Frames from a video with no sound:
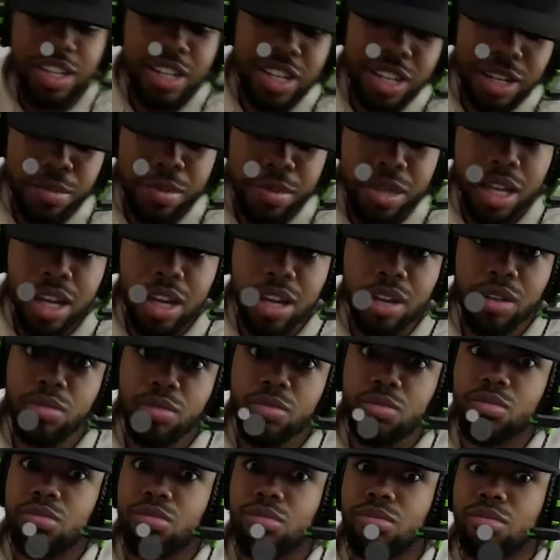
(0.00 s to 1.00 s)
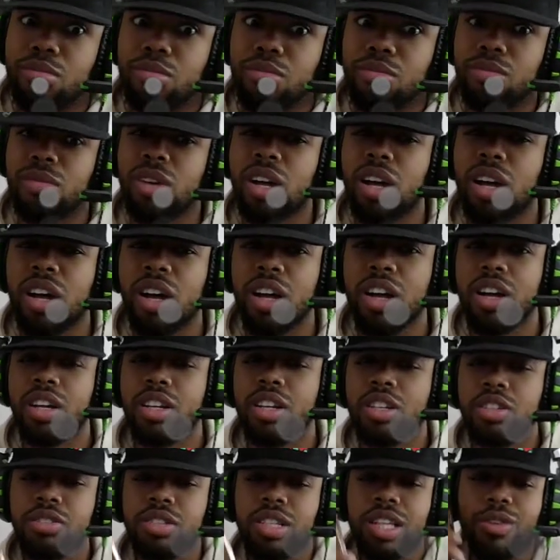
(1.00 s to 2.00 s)
Nigga be like,
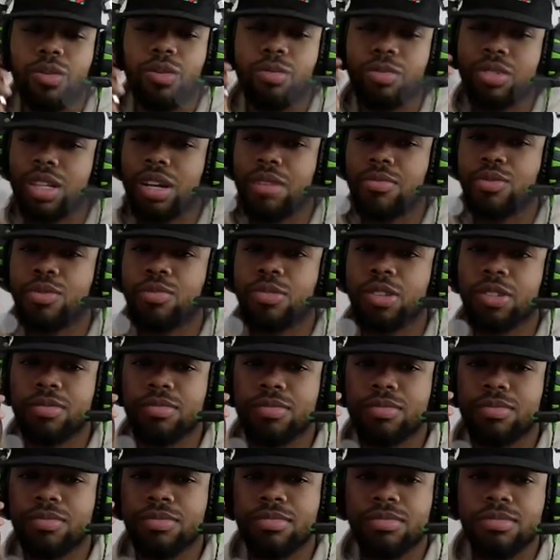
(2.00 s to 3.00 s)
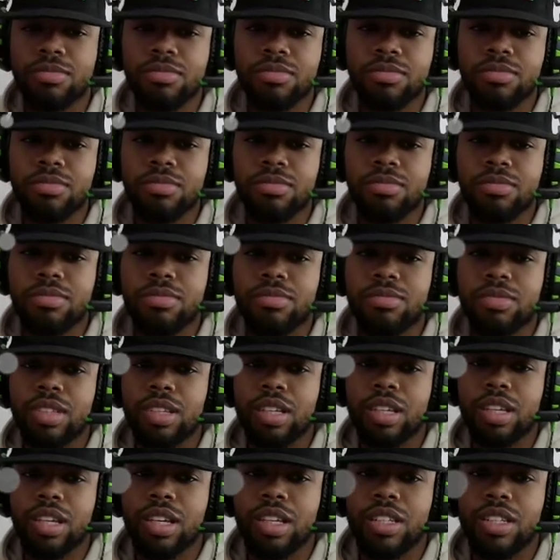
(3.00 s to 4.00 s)
would you say that one more time for me?
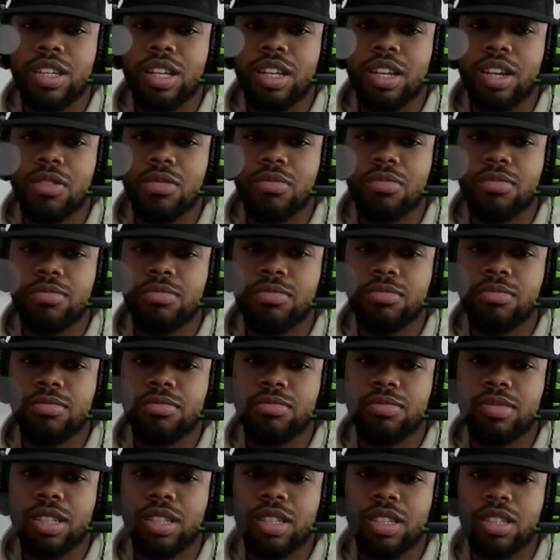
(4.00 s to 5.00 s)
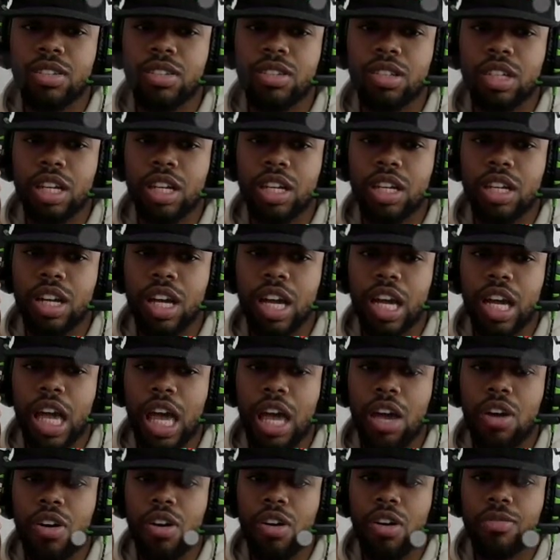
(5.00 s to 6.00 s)
Yes, hello? Yes, hello. Hang,
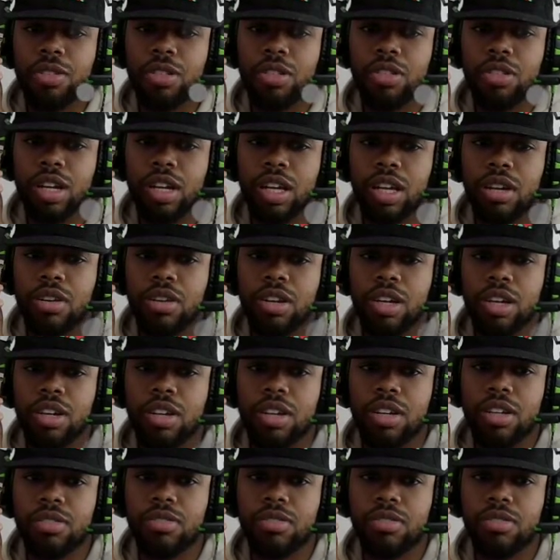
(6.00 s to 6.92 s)
hang on, officer. Hang, hang, hang.